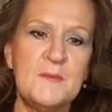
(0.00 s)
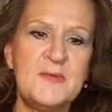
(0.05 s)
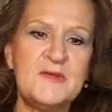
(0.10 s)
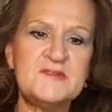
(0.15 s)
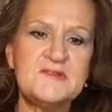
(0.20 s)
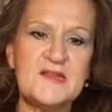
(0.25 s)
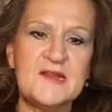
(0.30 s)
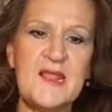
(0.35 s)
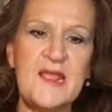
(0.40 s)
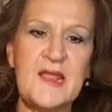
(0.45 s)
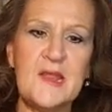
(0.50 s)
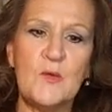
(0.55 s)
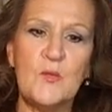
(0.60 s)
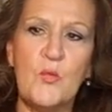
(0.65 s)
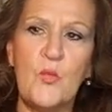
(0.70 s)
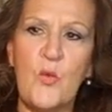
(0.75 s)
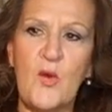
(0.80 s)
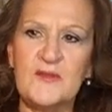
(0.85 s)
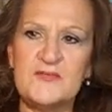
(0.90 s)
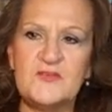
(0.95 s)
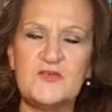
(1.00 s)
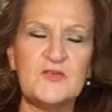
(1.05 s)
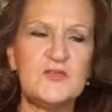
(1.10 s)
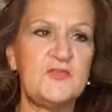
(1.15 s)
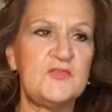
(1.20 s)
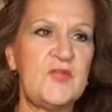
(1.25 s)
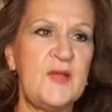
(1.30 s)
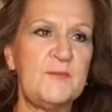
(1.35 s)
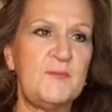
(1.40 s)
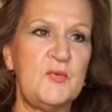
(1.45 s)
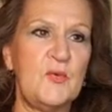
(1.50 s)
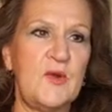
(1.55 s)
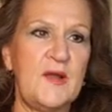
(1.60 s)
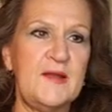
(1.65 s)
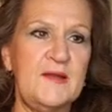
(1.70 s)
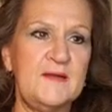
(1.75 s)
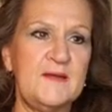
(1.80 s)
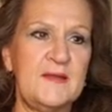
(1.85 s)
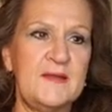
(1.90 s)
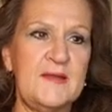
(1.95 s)
but today, what's your set
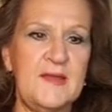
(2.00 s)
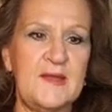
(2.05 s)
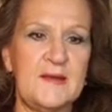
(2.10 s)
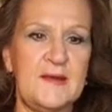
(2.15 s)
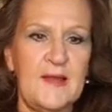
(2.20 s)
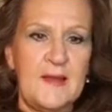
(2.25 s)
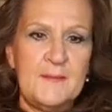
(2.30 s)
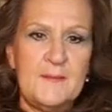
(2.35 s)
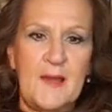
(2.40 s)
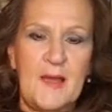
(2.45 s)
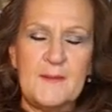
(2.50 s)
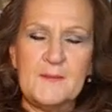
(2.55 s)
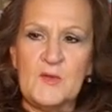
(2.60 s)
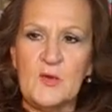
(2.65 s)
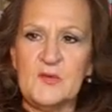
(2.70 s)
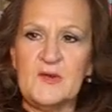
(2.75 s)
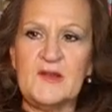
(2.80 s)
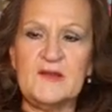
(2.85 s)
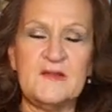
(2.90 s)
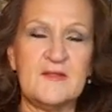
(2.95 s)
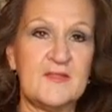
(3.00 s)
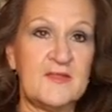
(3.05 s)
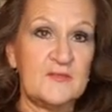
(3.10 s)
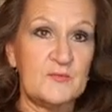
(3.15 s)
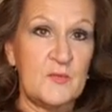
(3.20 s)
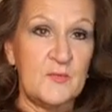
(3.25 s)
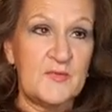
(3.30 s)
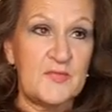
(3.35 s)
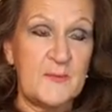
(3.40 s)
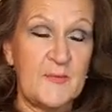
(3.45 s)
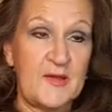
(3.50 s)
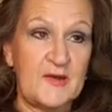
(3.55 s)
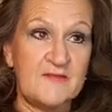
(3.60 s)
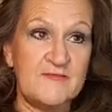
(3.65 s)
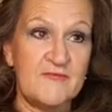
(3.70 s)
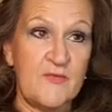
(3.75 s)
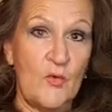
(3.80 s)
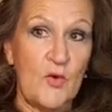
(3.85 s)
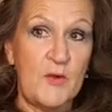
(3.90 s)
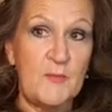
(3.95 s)
point? Again, I'm, I'm going into this one with about a
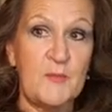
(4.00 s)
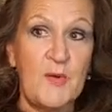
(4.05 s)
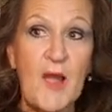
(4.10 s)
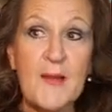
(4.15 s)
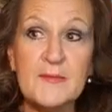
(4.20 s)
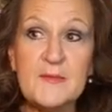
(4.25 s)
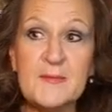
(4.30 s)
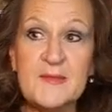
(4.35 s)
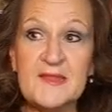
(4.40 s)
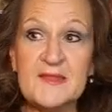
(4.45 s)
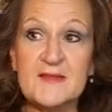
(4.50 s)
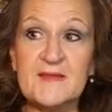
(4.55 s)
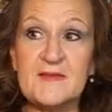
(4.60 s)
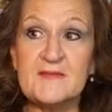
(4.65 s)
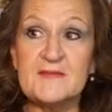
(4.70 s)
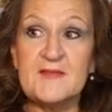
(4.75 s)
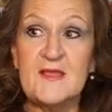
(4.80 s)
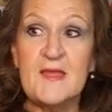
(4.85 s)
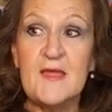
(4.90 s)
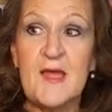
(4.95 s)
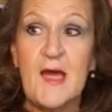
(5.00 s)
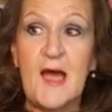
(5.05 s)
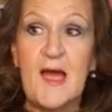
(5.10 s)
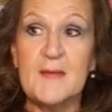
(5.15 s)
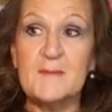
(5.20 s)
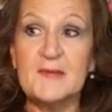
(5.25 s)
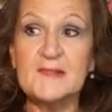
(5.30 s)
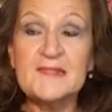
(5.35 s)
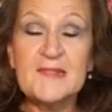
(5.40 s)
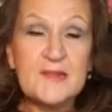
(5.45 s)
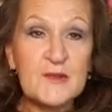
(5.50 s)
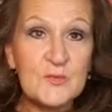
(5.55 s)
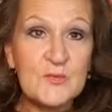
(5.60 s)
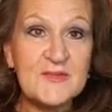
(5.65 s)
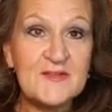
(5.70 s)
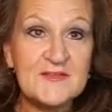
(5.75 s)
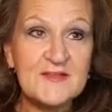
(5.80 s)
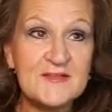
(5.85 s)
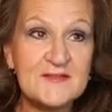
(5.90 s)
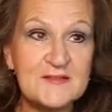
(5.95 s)
four, probably because I'm a little
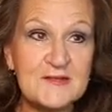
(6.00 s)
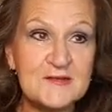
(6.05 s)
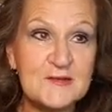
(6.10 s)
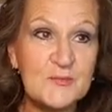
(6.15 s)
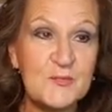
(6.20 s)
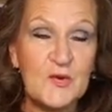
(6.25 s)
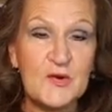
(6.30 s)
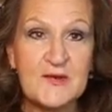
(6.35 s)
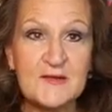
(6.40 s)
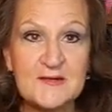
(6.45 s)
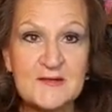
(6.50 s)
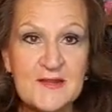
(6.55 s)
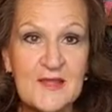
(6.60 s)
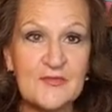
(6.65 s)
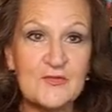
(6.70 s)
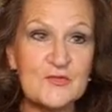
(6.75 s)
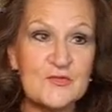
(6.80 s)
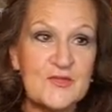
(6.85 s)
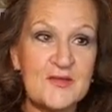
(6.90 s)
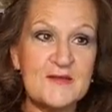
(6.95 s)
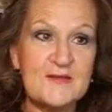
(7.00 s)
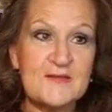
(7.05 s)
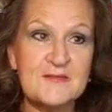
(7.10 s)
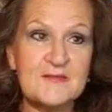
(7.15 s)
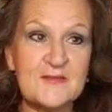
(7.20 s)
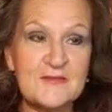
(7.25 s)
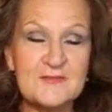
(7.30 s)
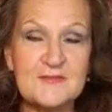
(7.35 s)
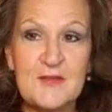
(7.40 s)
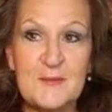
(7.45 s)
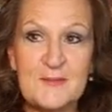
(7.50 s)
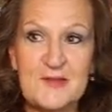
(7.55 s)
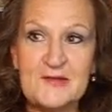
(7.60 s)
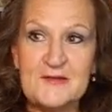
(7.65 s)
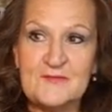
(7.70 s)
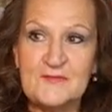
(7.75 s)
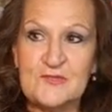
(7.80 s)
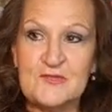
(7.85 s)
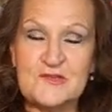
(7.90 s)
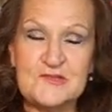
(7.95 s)
resistant to putting together the, the summit
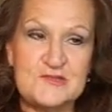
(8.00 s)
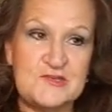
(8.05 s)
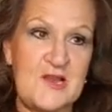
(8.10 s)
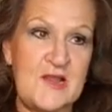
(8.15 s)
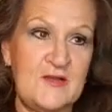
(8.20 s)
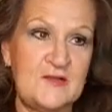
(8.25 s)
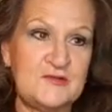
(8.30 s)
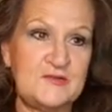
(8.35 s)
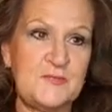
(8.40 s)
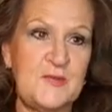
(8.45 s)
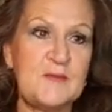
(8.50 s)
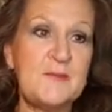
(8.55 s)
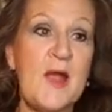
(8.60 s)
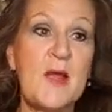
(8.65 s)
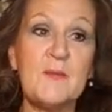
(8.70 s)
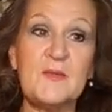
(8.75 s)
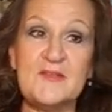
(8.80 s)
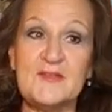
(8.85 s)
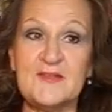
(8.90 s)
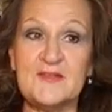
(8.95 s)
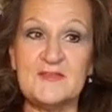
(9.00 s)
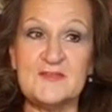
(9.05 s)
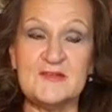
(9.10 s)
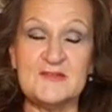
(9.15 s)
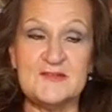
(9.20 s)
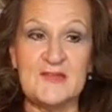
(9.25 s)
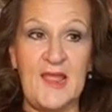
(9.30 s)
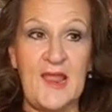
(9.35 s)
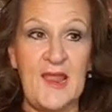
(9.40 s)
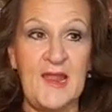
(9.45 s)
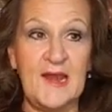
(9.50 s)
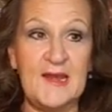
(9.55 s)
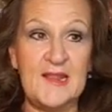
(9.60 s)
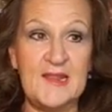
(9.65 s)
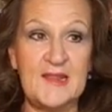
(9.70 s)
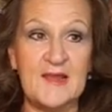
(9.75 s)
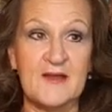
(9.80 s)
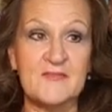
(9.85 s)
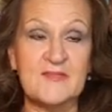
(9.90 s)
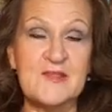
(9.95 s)
for the challenge, but I'm not resistant to
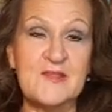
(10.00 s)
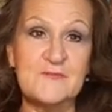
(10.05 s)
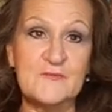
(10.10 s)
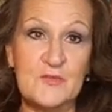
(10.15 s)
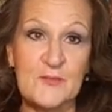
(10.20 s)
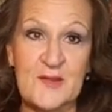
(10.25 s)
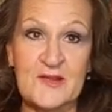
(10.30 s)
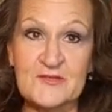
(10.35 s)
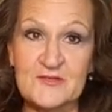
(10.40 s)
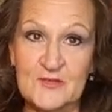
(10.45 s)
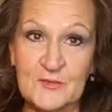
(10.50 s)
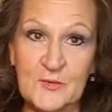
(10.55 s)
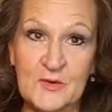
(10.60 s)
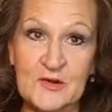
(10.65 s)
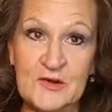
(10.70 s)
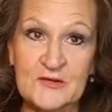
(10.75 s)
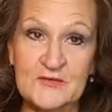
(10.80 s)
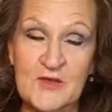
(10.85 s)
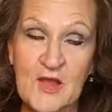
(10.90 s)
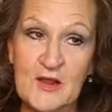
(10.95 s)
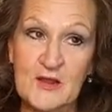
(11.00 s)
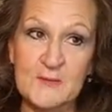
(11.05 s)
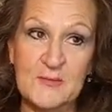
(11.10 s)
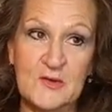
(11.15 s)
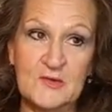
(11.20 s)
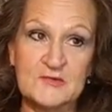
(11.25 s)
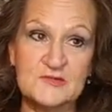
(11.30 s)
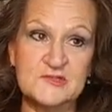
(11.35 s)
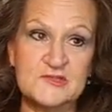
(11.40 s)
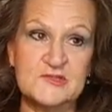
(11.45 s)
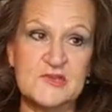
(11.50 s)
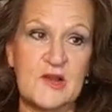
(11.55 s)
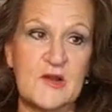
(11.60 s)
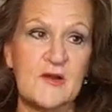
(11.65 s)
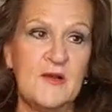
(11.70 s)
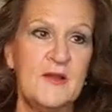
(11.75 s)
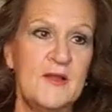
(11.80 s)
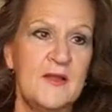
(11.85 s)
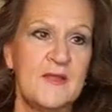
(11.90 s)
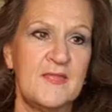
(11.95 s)
any of the information that we're going to talk about and
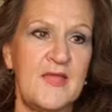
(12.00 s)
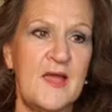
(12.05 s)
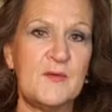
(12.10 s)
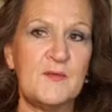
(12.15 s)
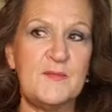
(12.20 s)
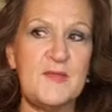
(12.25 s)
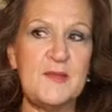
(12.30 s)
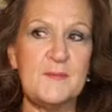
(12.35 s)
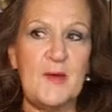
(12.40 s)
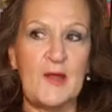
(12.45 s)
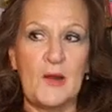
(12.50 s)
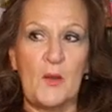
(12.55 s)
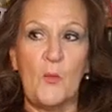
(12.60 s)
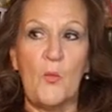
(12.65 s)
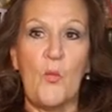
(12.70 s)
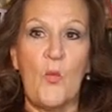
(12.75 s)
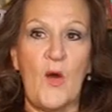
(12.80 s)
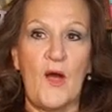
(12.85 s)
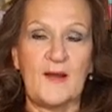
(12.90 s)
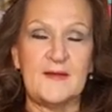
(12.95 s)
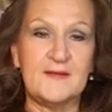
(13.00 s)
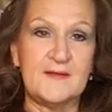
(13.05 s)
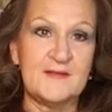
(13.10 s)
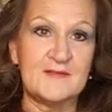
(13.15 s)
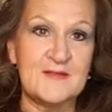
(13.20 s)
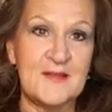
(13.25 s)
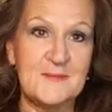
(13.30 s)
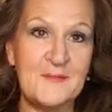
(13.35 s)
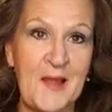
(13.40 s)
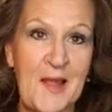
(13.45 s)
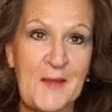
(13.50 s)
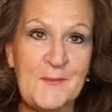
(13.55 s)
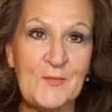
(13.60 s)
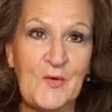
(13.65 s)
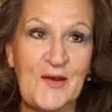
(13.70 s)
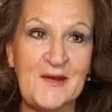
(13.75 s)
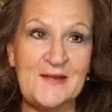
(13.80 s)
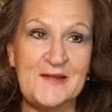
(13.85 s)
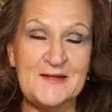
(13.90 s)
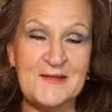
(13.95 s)
share. That would be about a one because I'm, I'm
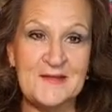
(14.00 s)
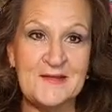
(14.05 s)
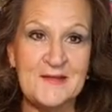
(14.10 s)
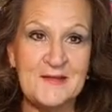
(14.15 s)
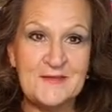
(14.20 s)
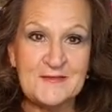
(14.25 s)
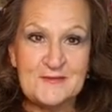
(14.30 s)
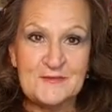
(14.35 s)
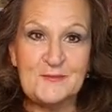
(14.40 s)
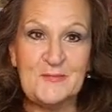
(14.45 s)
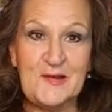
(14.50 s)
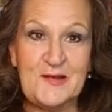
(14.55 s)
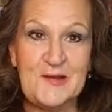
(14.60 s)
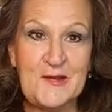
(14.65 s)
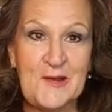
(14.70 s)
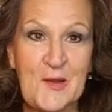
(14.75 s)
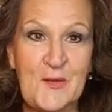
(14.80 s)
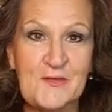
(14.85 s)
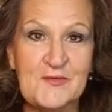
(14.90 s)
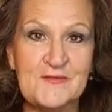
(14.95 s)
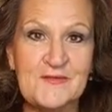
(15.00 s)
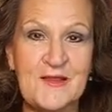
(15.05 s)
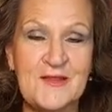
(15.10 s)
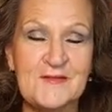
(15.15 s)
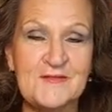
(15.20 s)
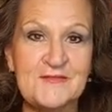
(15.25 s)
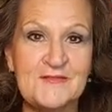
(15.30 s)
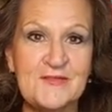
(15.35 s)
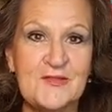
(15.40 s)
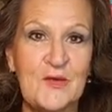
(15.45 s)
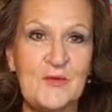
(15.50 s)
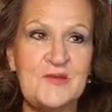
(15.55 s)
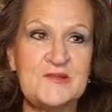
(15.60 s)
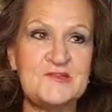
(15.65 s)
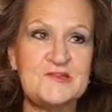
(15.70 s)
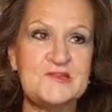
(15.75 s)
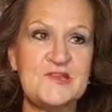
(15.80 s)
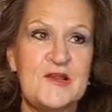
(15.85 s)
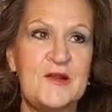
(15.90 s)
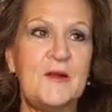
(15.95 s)
ready to spit it out and, and flow
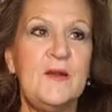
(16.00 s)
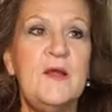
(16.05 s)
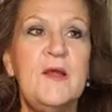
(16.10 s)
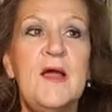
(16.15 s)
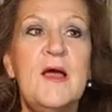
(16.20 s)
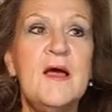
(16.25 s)
and share.